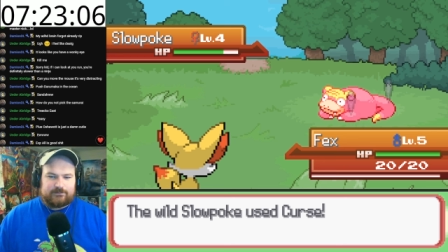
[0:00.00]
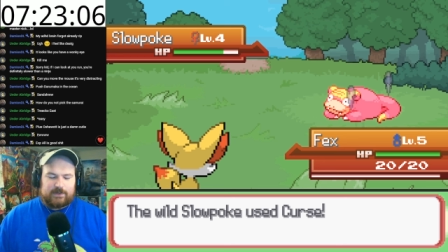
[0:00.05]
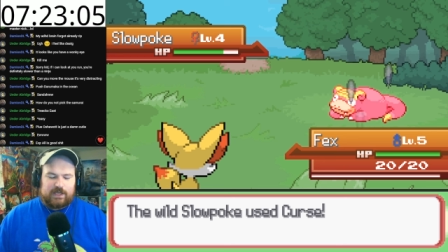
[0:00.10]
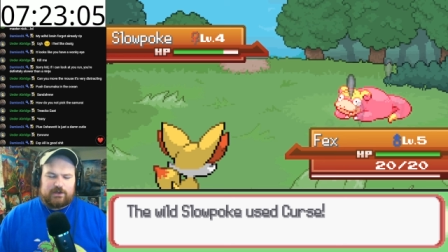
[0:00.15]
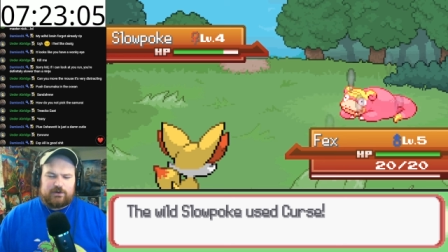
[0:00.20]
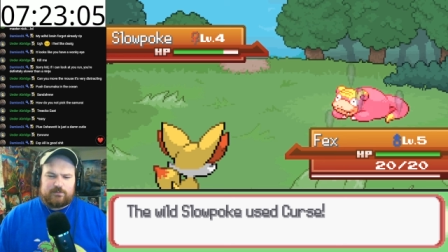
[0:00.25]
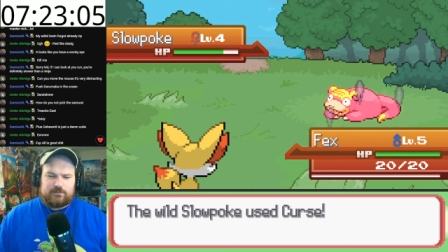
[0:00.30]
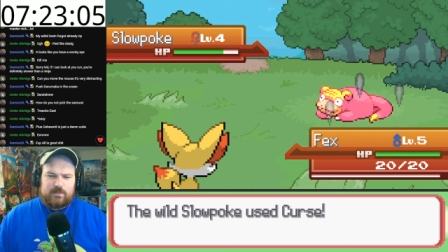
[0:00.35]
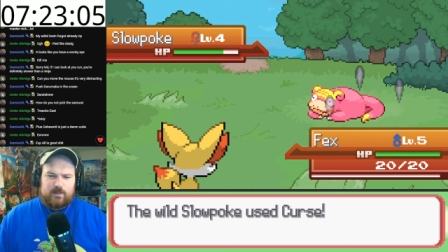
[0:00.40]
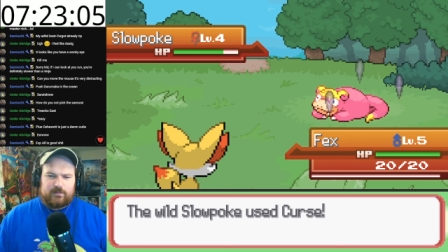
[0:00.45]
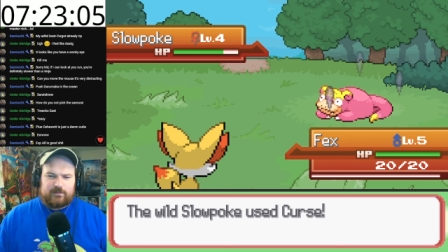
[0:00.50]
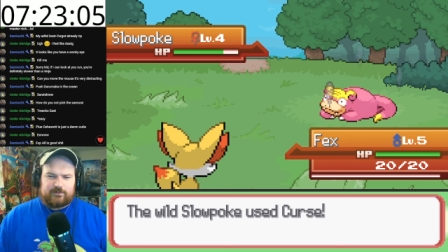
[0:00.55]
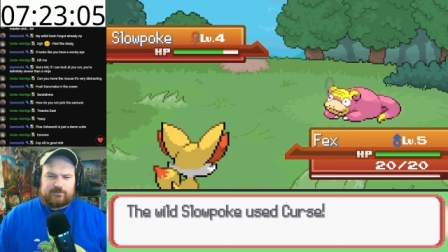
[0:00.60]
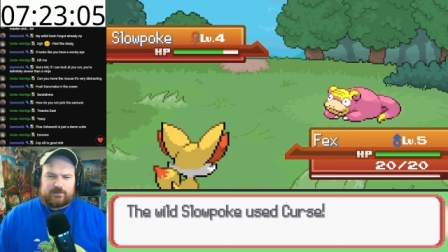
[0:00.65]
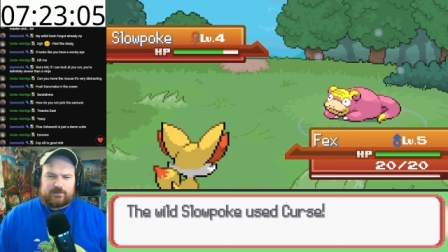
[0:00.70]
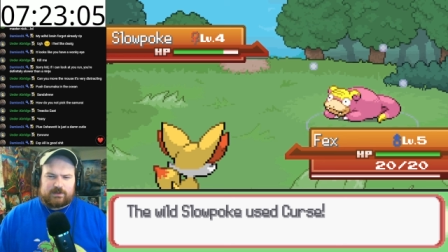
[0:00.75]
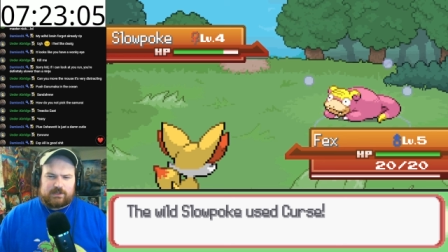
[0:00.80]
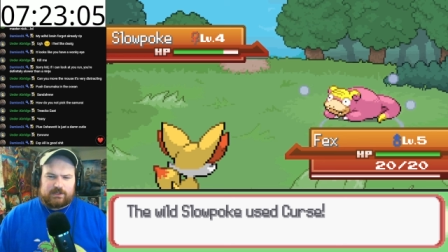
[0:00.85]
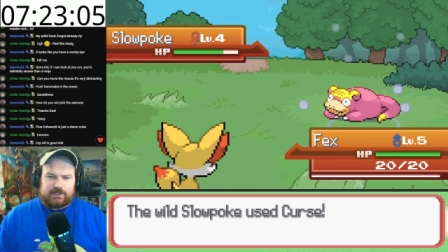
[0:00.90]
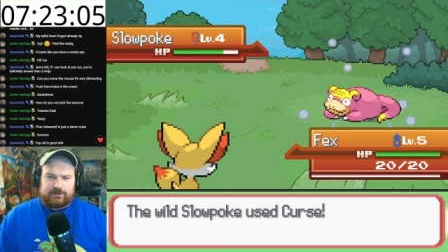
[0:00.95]
I don't remember if
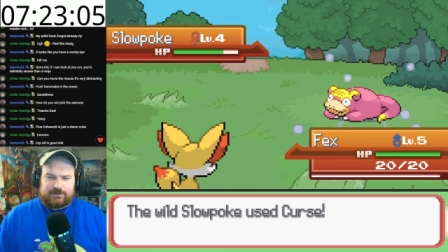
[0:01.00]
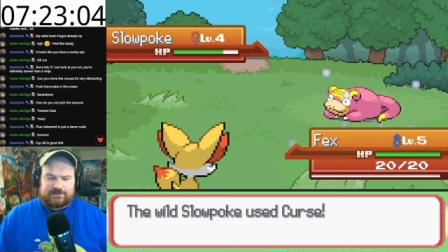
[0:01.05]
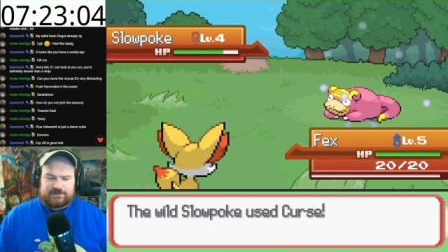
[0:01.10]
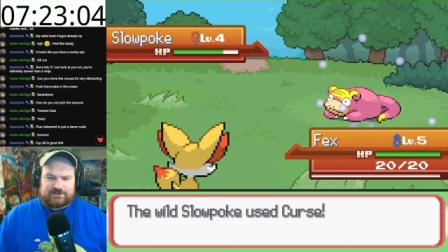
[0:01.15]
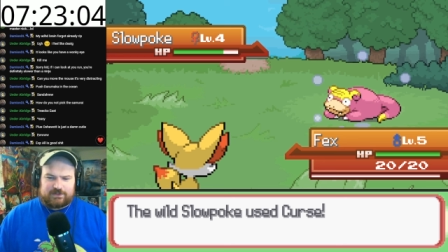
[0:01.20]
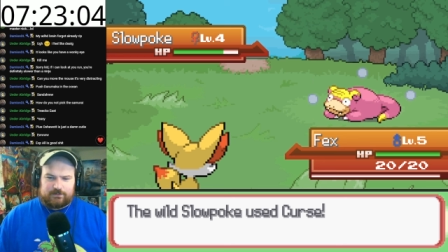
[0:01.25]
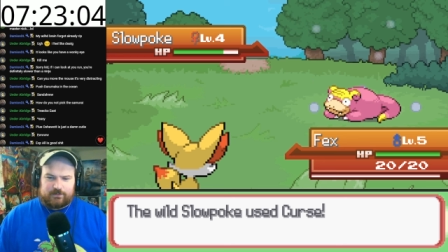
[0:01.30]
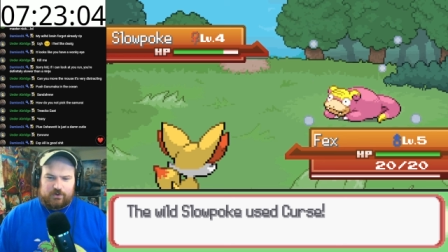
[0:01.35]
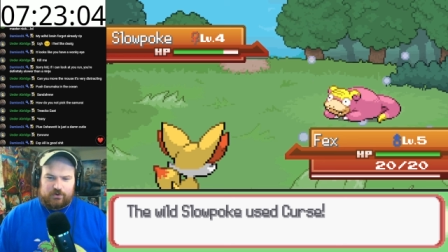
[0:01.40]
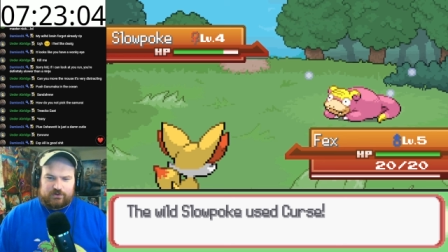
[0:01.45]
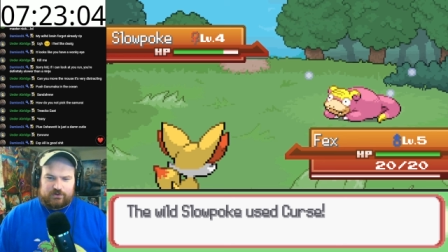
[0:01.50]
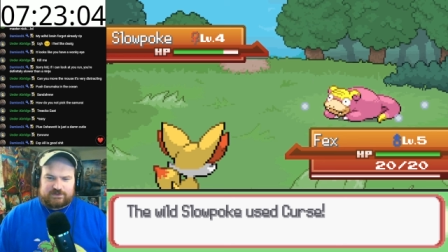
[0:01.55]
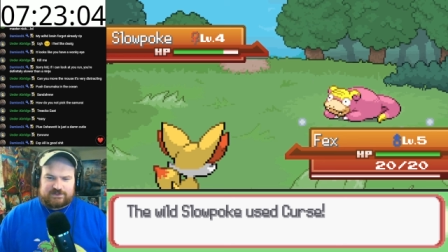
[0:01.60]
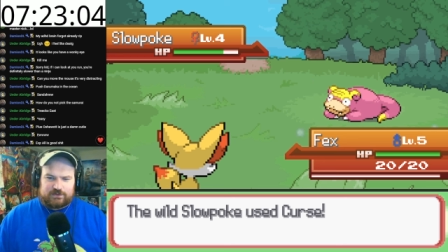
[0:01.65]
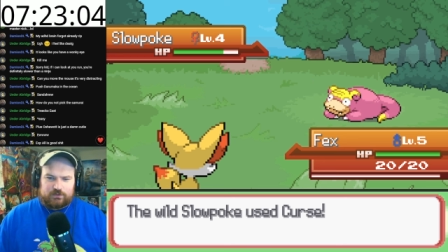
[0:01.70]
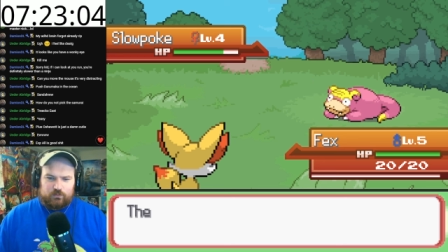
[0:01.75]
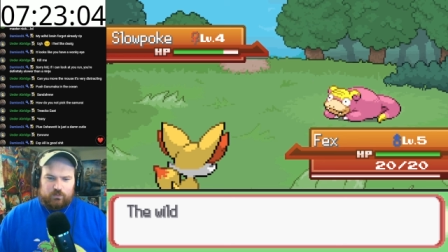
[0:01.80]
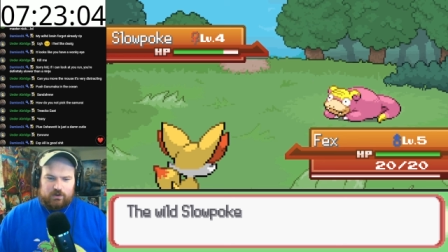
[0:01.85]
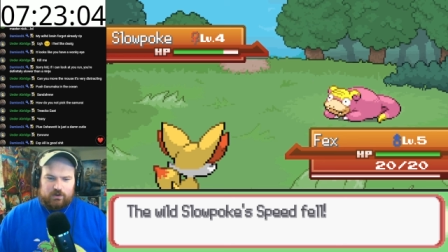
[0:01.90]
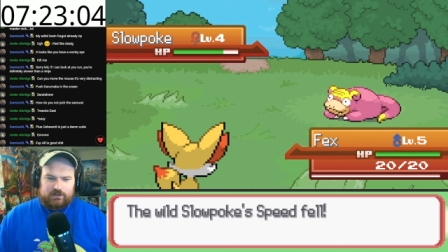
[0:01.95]
Galarian Slowpoke is
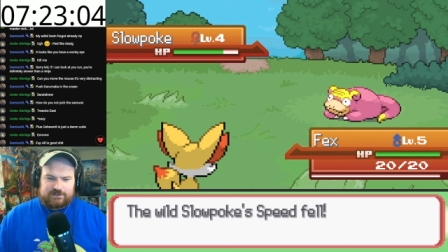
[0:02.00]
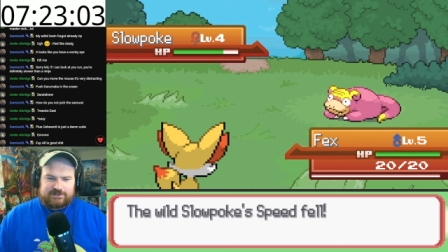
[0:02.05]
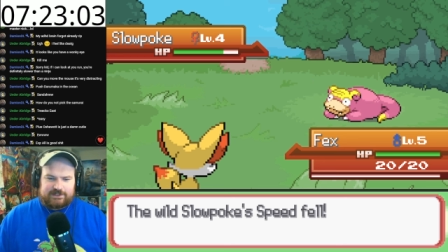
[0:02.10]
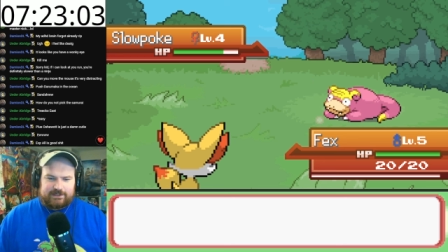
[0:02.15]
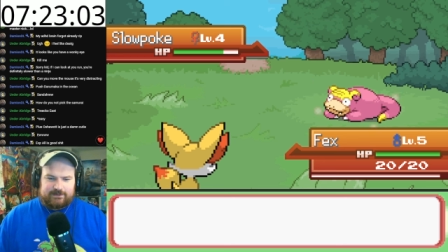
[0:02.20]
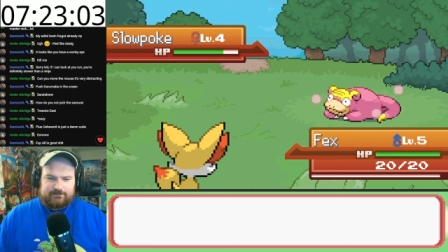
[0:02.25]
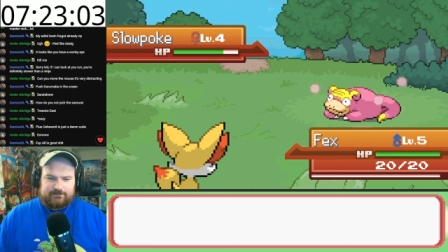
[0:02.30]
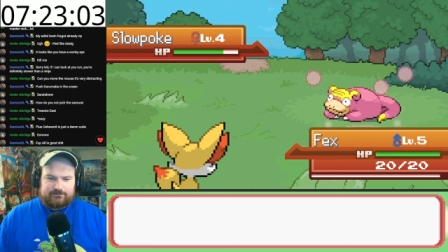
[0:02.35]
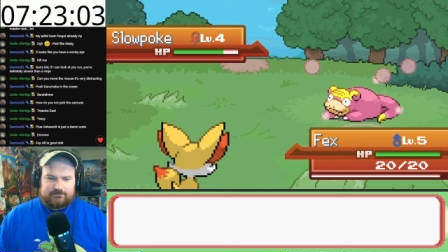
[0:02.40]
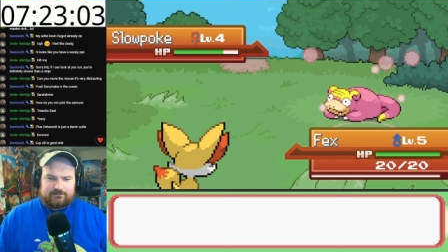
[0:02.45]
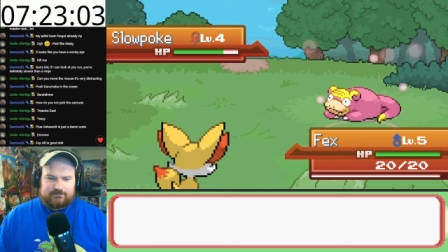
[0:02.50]
still water type.